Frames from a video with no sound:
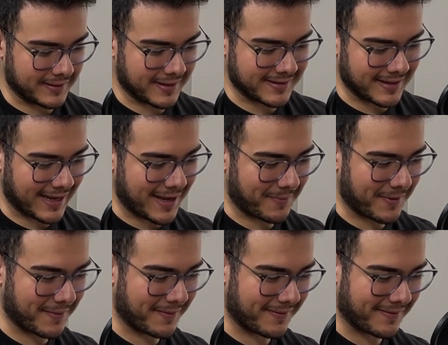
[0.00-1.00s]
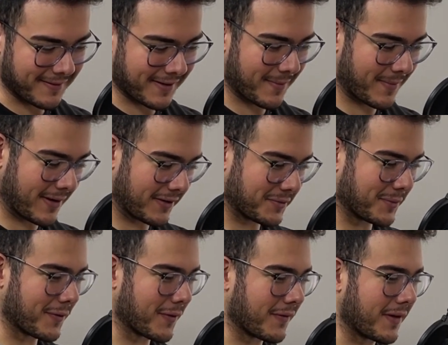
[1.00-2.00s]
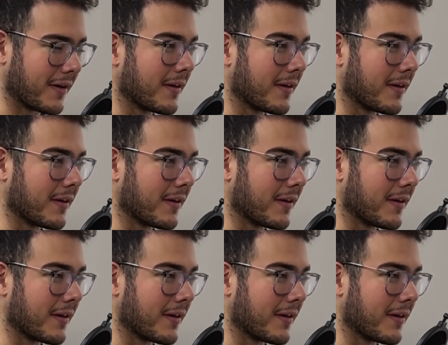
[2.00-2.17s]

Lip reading: because I keep on. Okay, but I'll just move it over here.